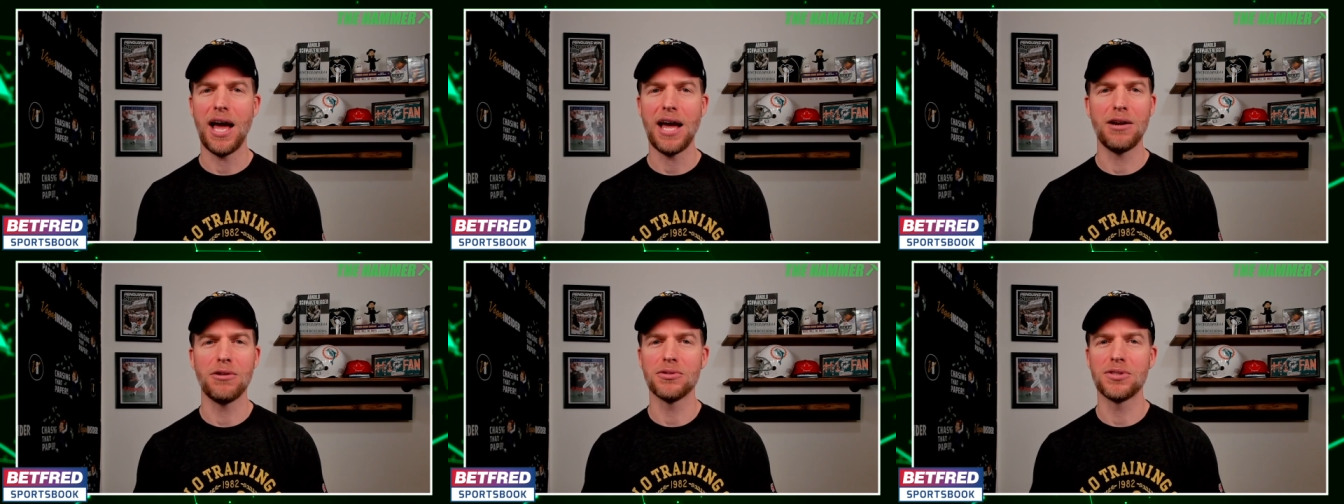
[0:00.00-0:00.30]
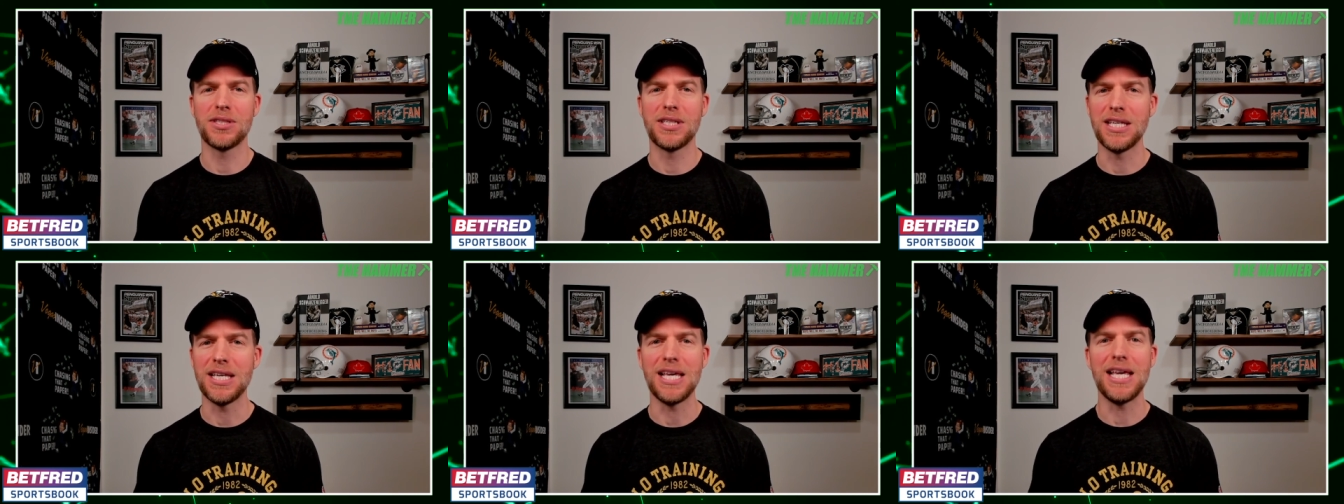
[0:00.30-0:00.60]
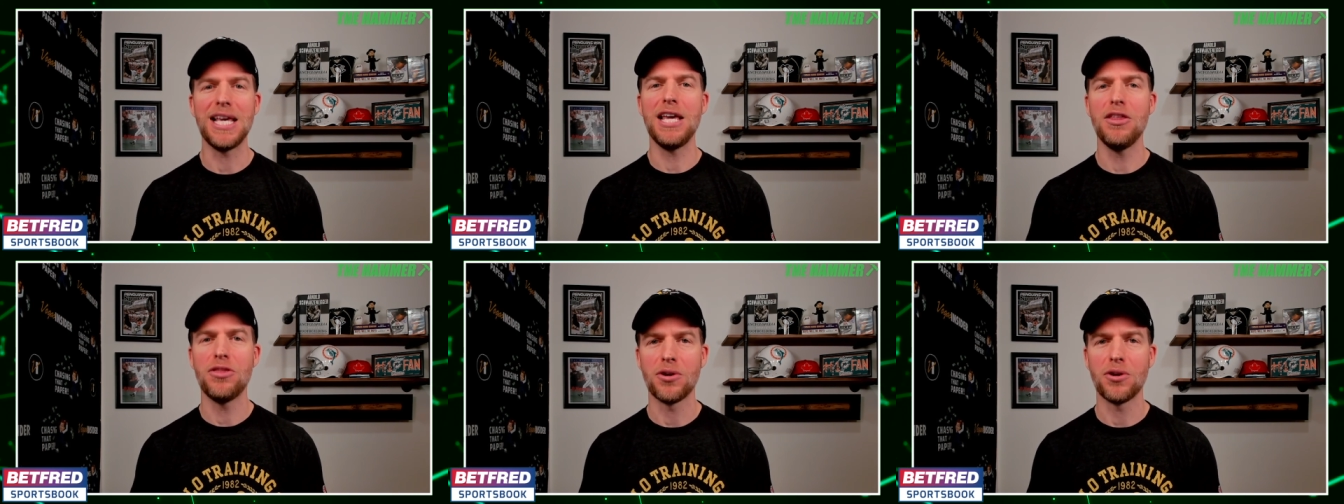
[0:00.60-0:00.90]
I don't see
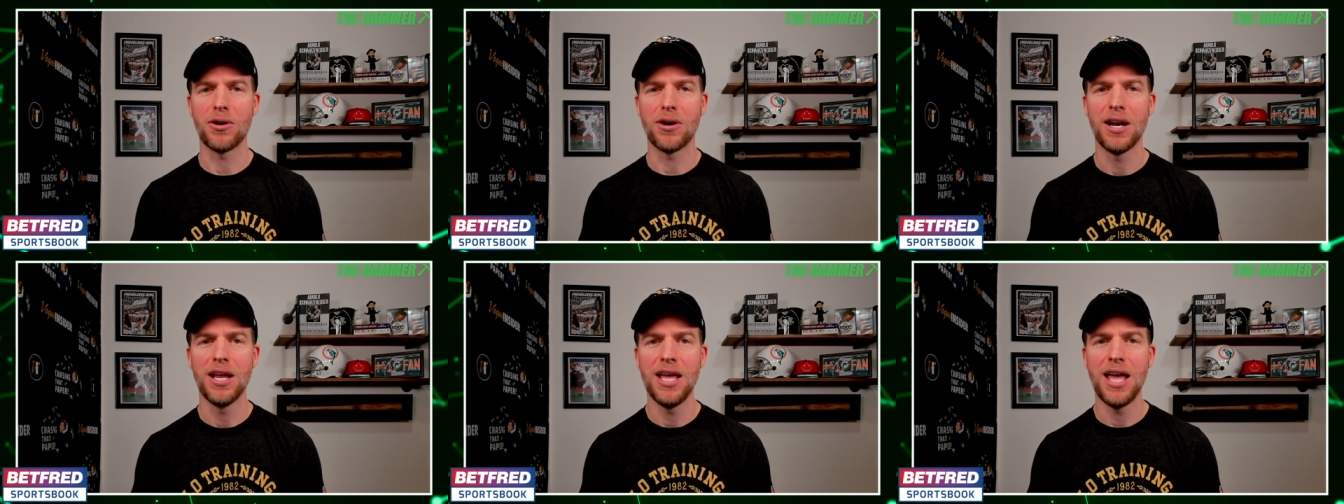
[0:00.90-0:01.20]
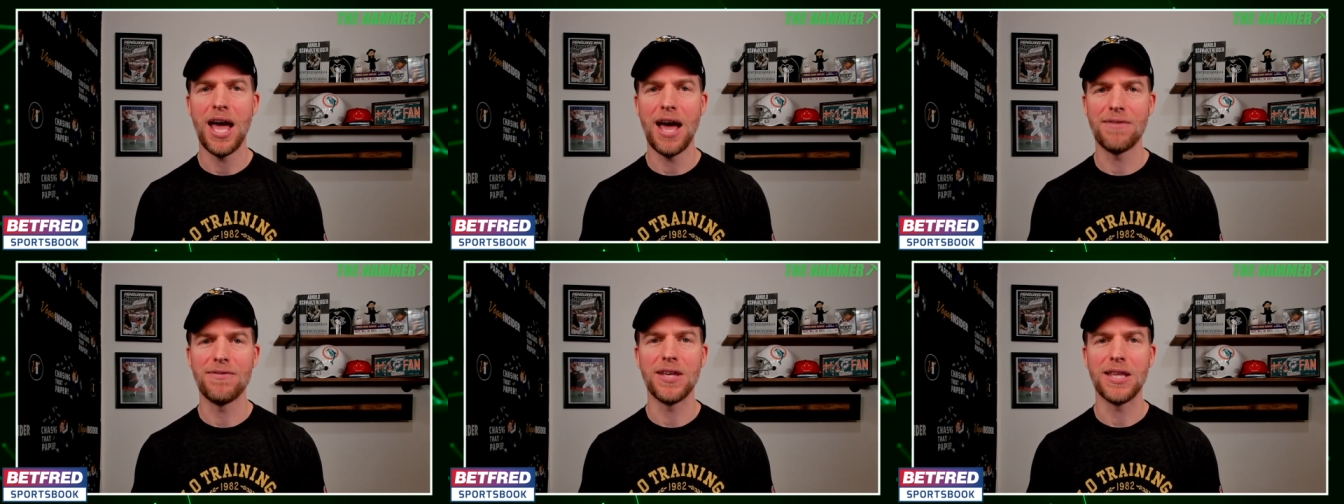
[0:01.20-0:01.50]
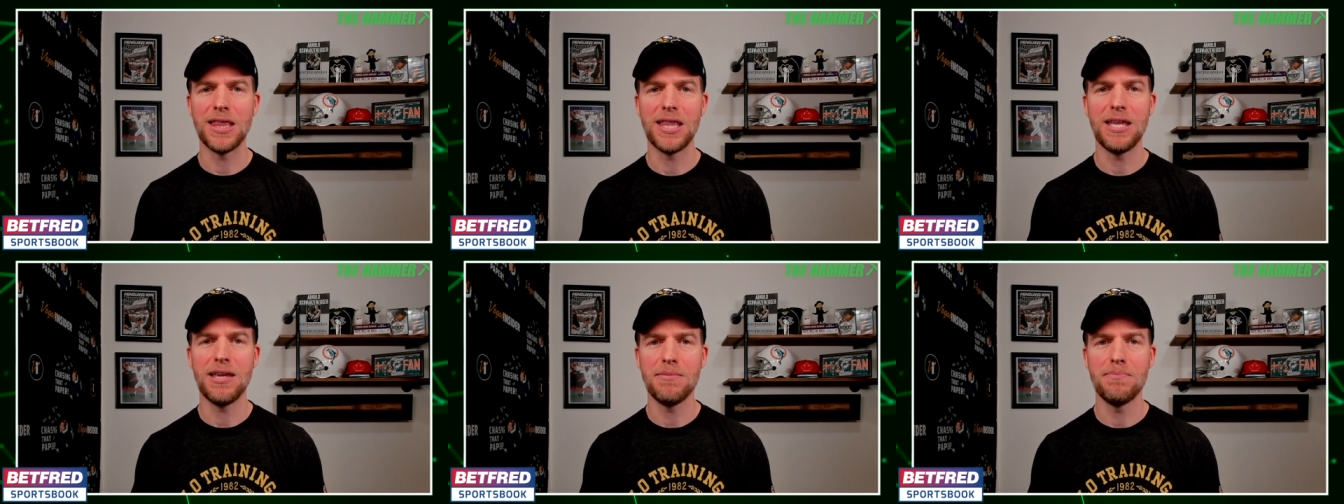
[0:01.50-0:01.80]
either having
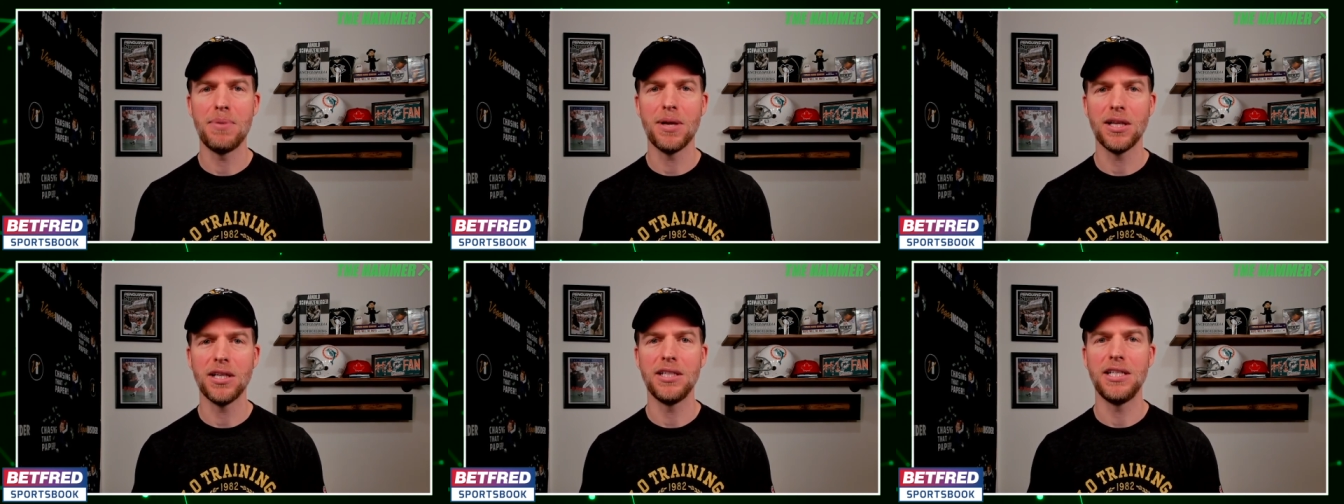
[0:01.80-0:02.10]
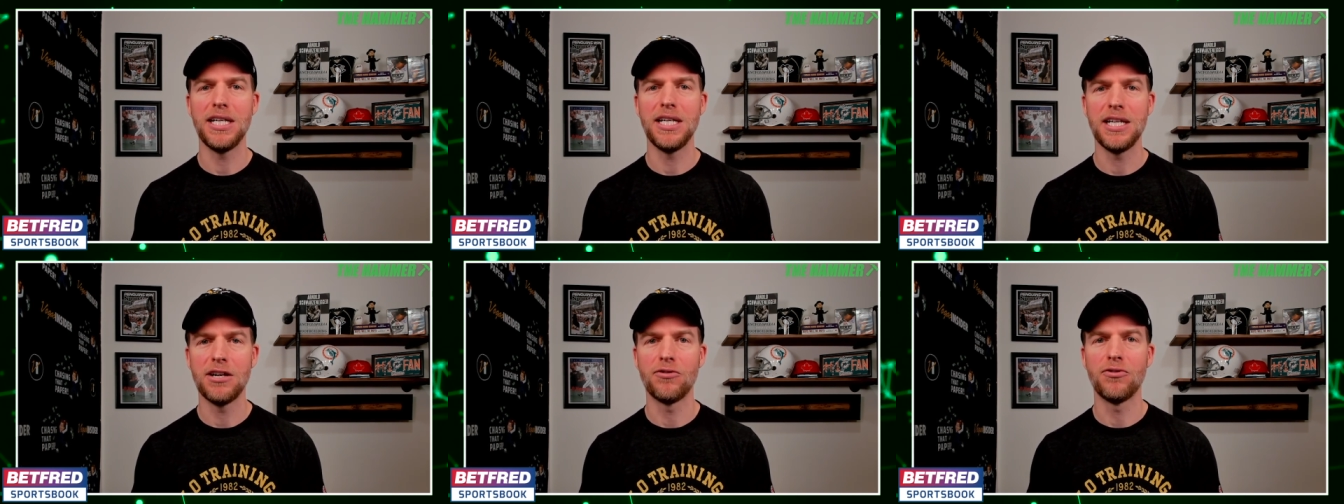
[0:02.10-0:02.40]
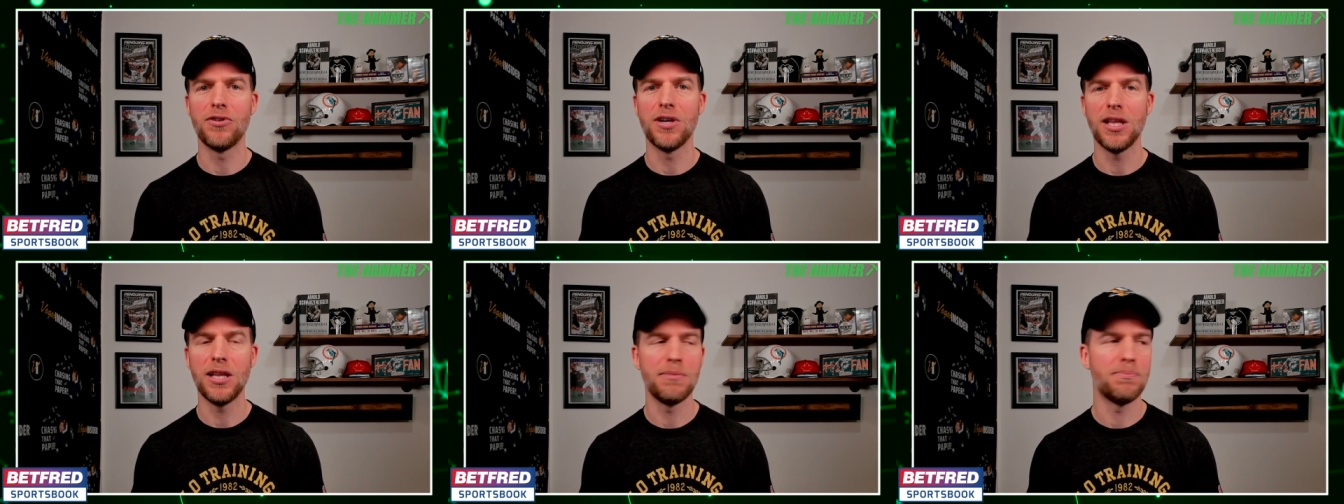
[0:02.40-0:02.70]
the ability to
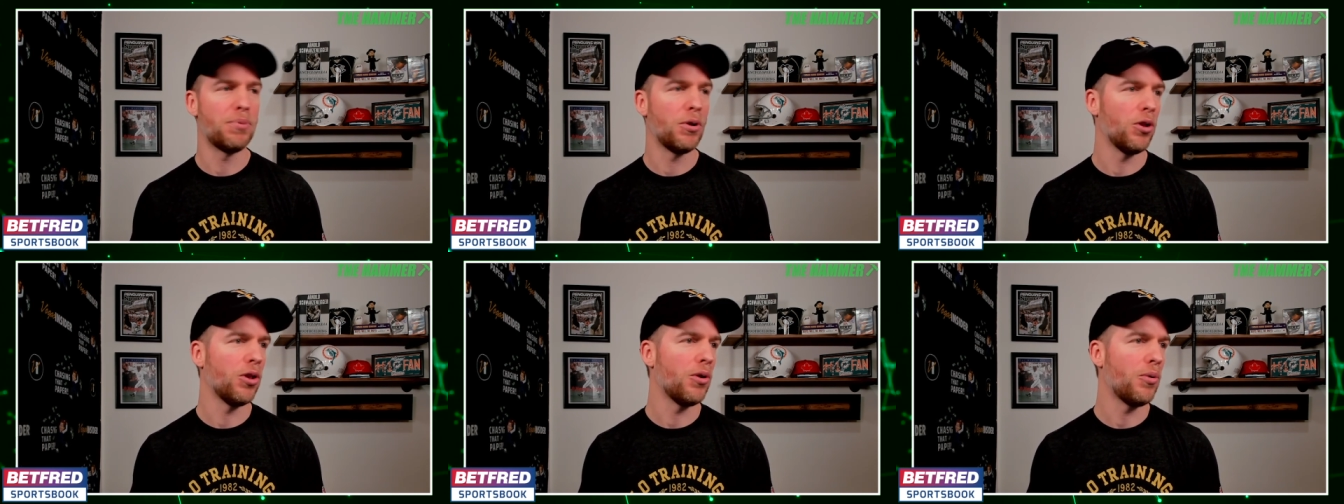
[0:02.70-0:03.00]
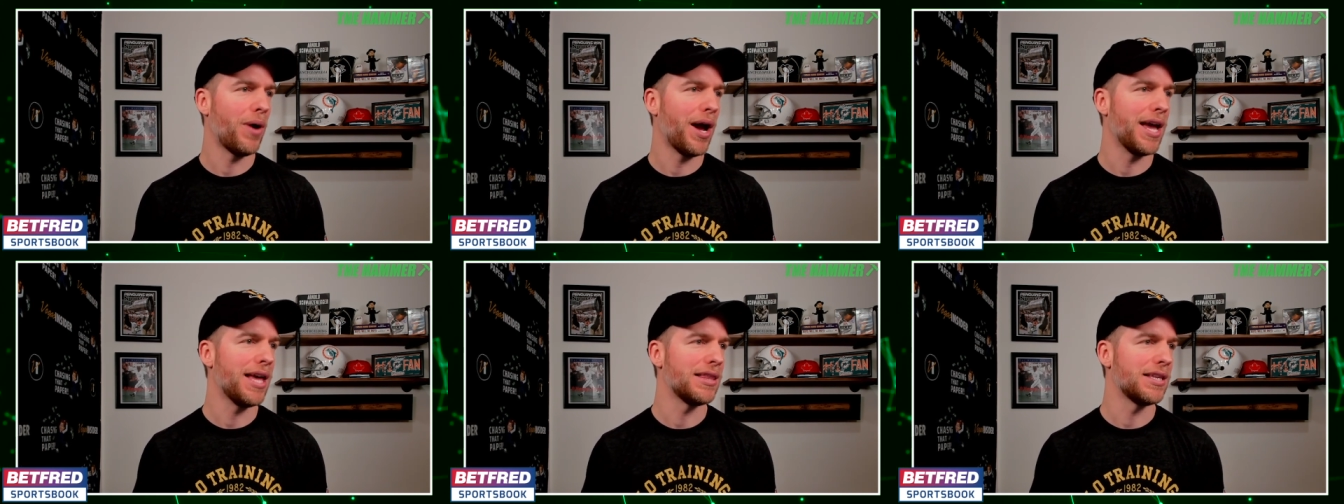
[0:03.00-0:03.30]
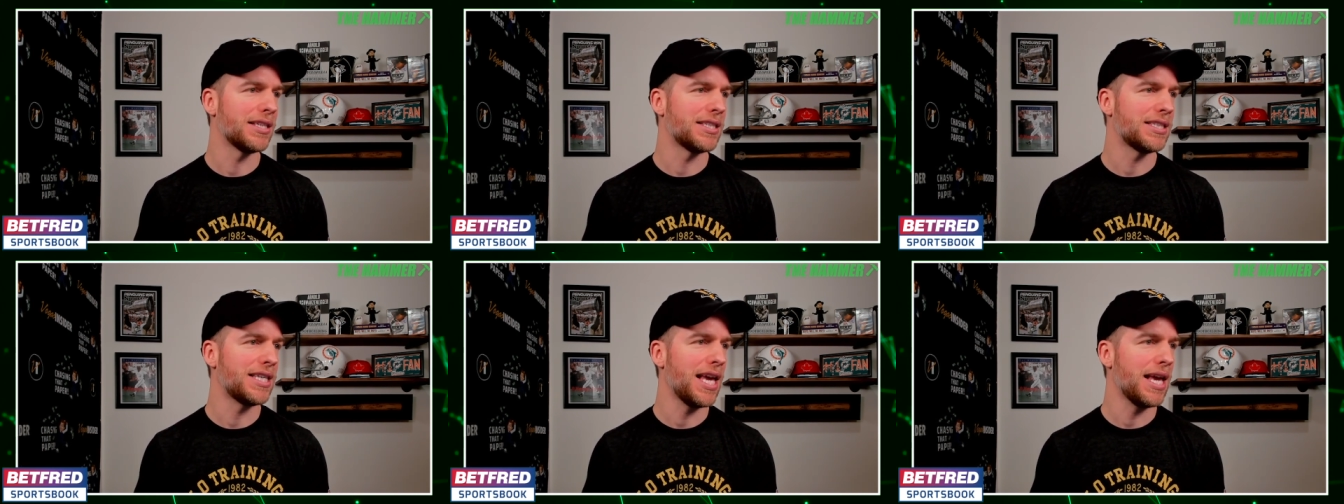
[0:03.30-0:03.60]
really pull away in
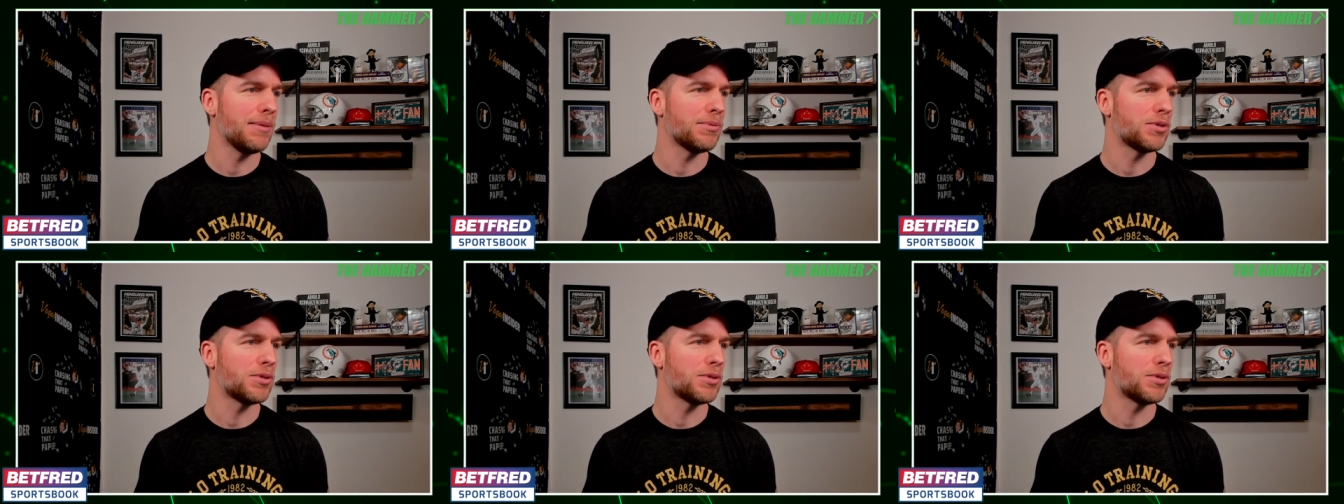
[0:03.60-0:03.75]
this game.